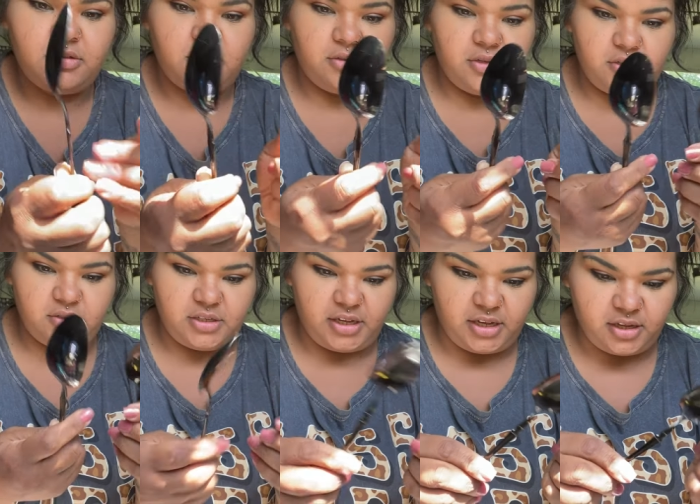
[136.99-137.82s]
So there's
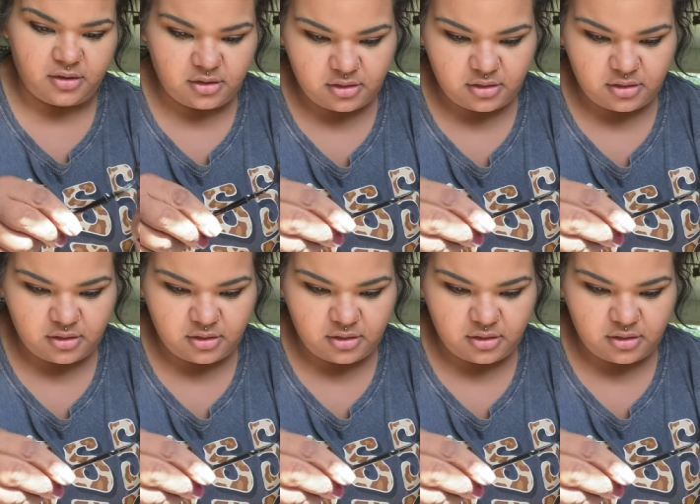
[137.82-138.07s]
that.